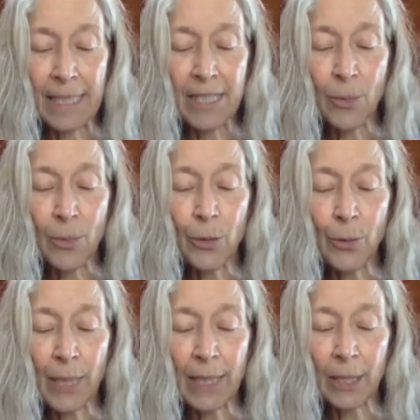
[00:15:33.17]
is so
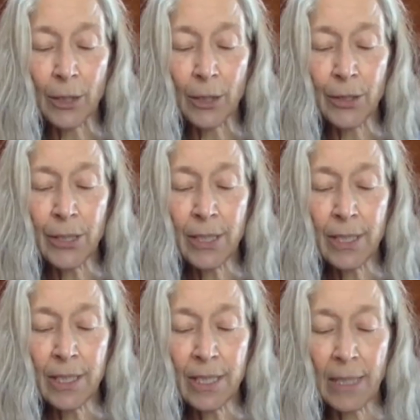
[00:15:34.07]
you can learn to
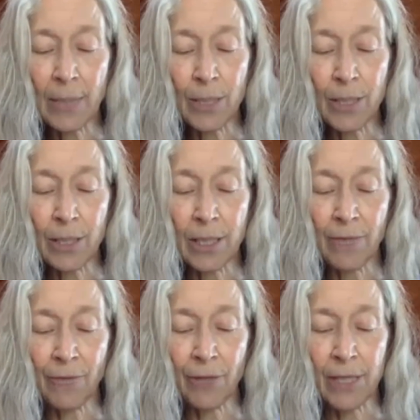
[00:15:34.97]
distinguish the
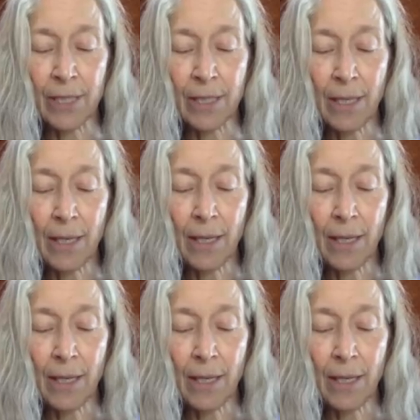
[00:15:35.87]
difference